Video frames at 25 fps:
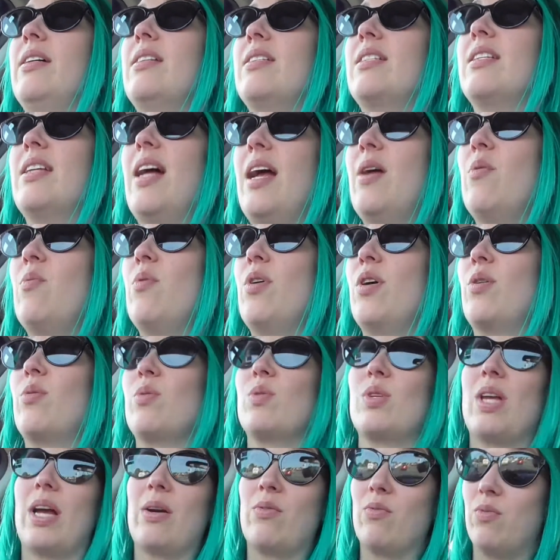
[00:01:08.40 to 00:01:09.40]
Today at work
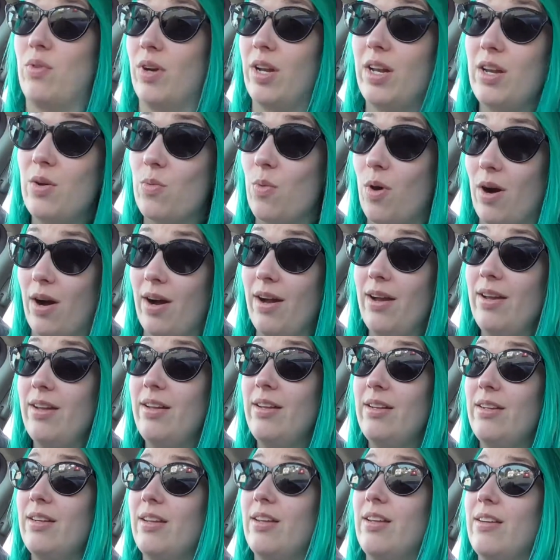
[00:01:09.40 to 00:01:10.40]
was like really
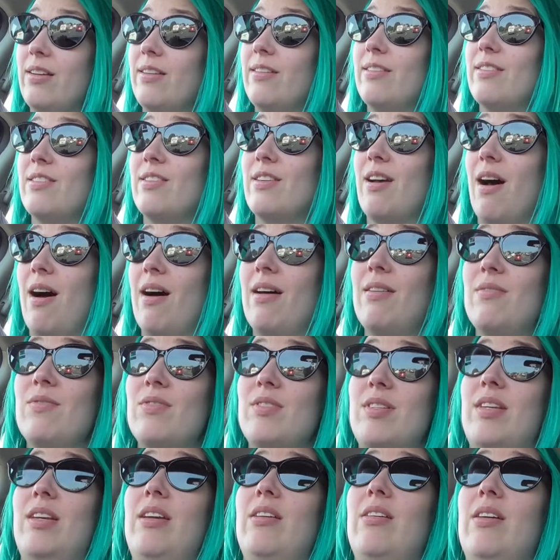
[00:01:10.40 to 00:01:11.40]
quiet, and it's kind of
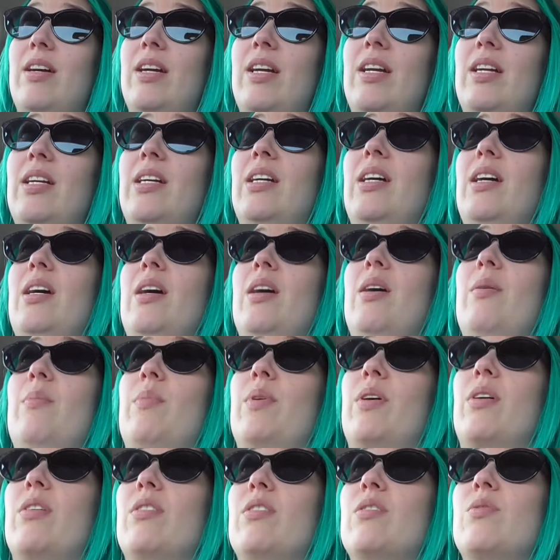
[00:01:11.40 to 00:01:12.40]
scary
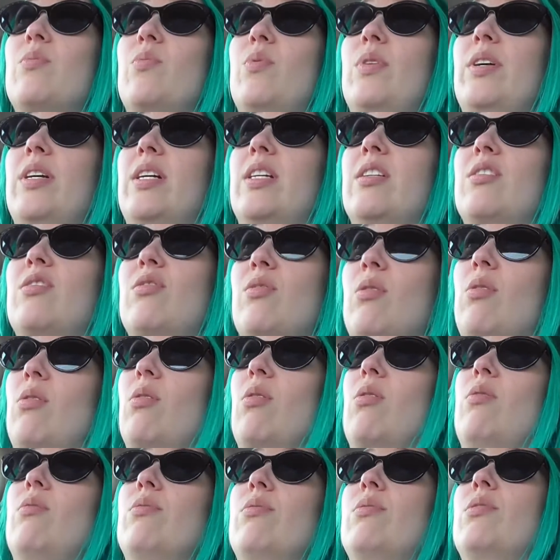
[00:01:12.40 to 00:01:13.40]
because we're so
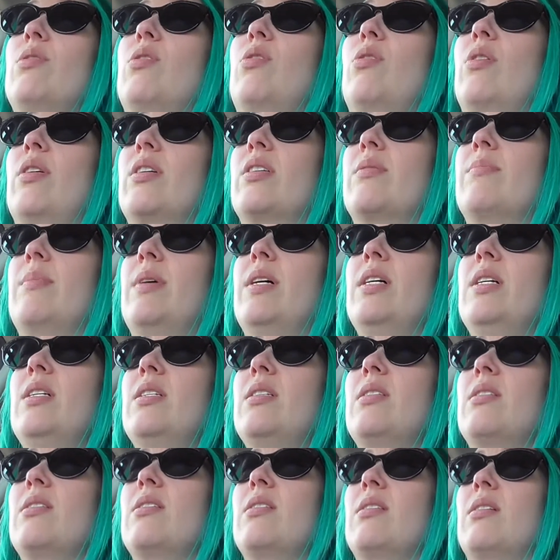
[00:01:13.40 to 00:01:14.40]
close to
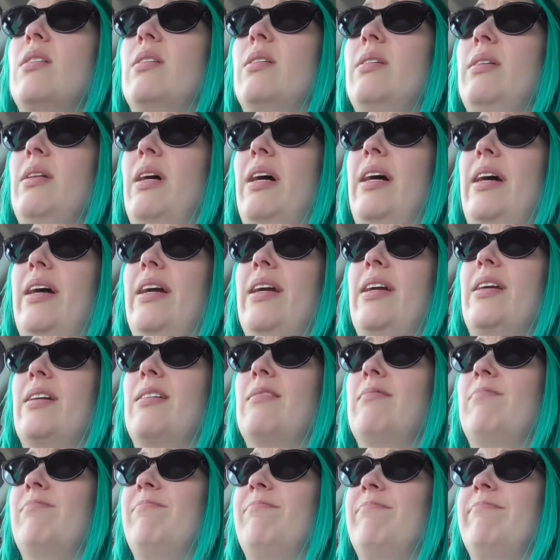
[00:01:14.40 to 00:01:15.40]
Christmas, like
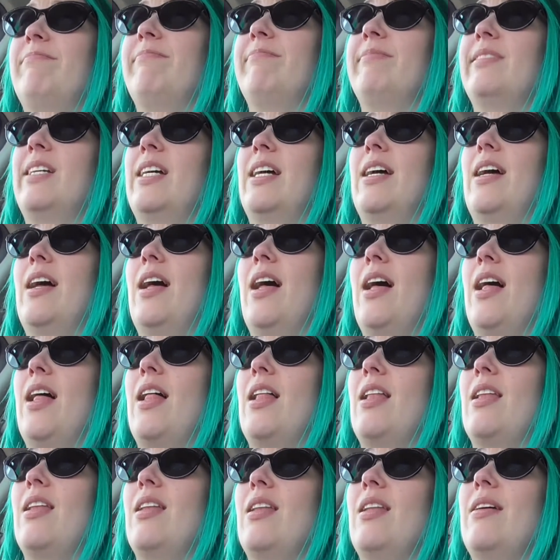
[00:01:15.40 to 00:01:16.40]

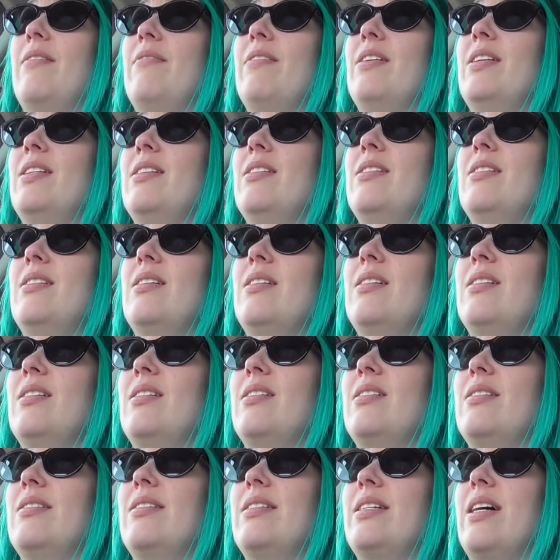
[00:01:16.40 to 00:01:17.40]

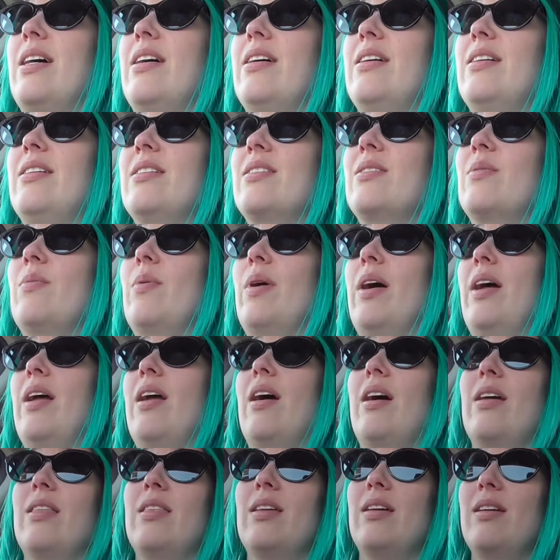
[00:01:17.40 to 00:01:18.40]
11 days
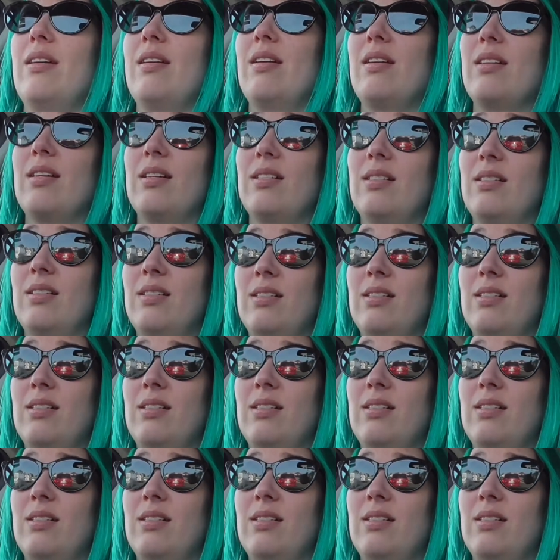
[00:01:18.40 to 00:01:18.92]
away, I think.